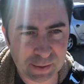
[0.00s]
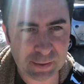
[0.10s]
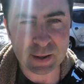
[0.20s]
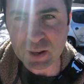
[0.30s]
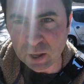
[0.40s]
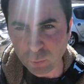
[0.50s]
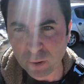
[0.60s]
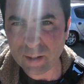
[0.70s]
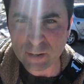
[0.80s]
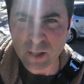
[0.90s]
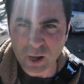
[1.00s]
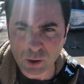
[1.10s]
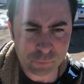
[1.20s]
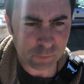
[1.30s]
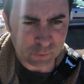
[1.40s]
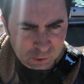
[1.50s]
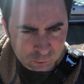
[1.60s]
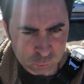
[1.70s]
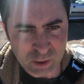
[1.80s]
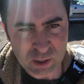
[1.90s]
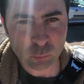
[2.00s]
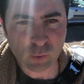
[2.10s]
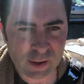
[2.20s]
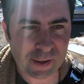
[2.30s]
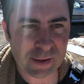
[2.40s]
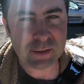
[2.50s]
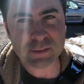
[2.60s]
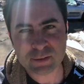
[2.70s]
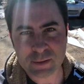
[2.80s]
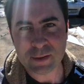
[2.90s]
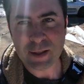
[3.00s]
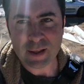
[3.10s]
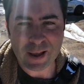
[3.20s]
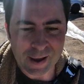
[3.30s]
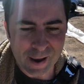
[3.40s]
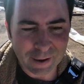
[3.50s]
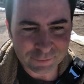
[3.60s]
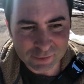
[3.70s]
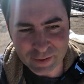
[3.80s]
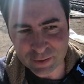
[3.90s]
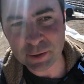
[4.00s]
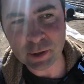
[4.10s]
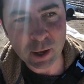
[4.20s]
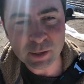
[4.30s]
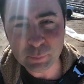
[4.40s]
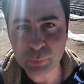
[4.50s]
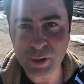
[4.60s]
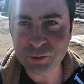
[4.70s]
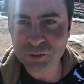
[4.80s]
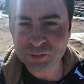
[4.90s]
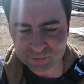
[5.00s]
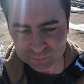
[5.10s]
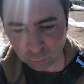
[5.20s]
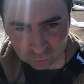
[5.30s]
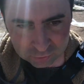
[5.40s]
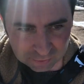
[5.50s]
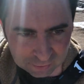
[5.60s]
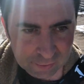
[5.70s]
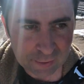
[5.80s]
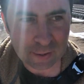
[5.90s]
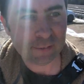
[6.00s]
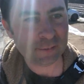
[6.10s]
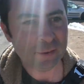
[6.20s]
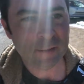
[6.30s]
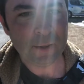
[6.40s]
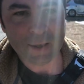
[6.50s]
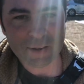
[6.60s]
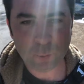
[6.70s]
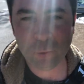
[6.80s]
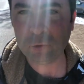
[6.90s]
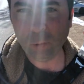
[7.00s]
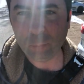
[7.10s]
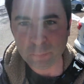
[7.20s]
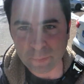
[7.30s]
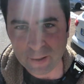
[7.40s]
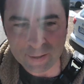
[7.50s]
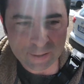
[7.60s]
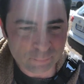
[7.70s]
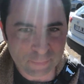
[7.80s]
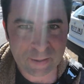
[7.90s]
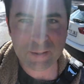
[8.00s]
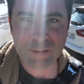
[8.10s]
like an hour and a half train ride. I had like an early brunch this morning, and I was all prepared, my